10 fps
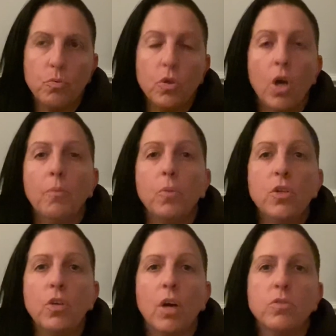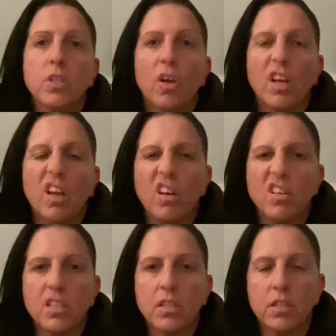When you go to like
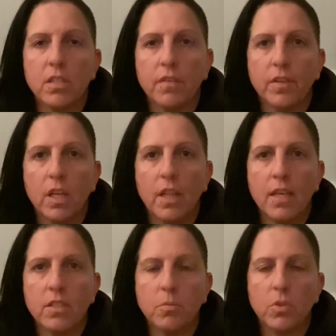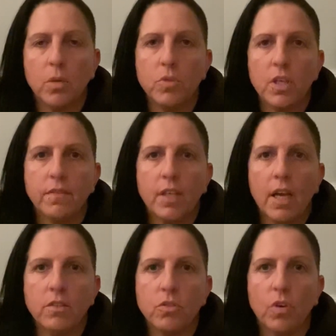classes and stuff like that, sometimes you'd have to
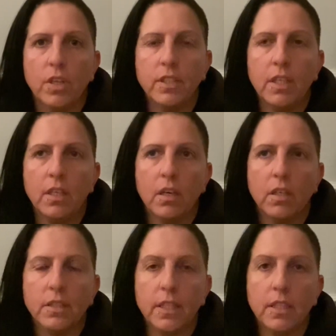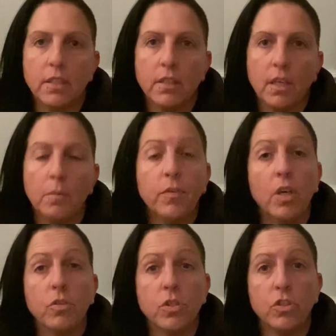hand your ID card in. If you go
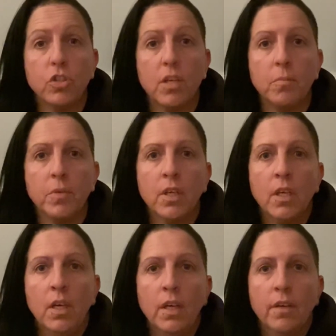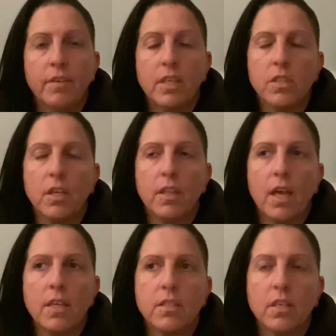to the gym, things like
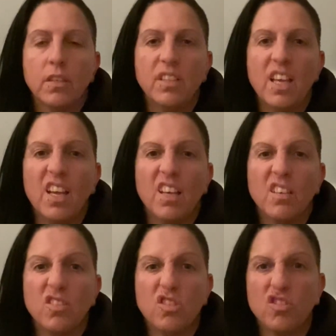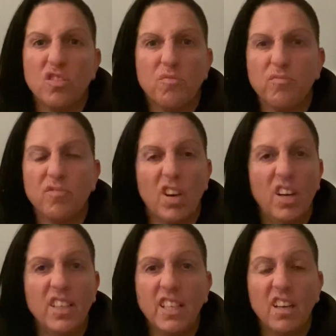that. So yeah, it's just a
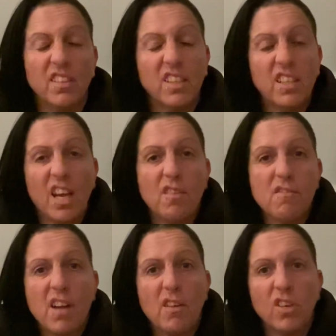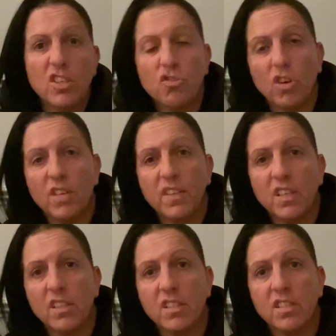ID card that you carry around like your driving
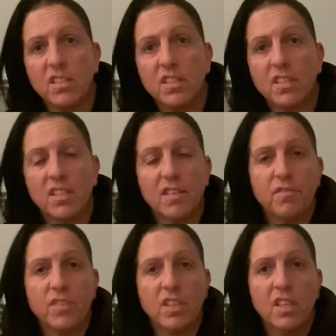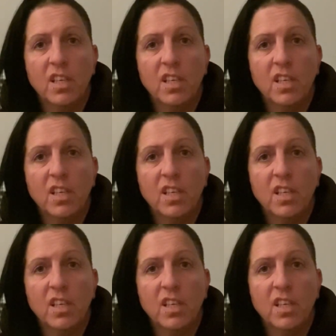license, except for